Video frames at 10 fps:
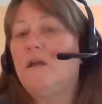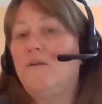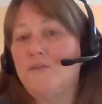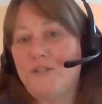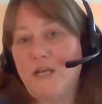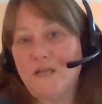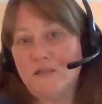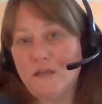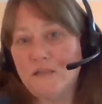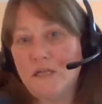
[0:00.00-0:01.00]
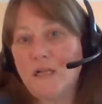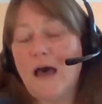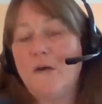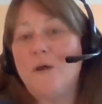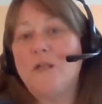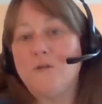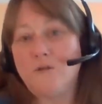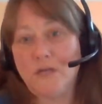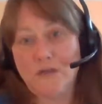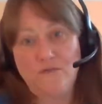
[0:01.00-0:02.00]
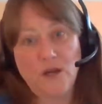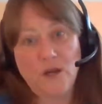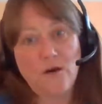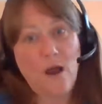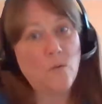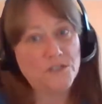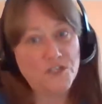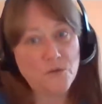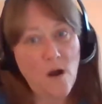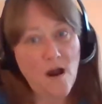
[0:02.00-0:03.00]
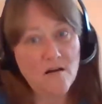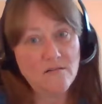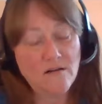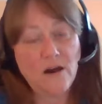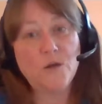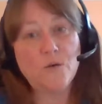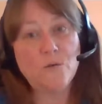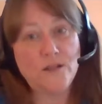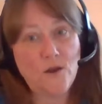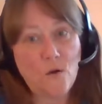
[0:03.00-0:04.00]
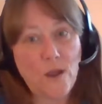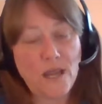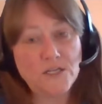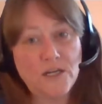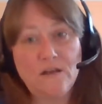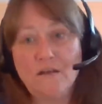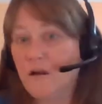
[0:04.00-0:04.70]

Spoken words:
If your state doesn't allow it, you need to figure out what you are. Are you a no agent?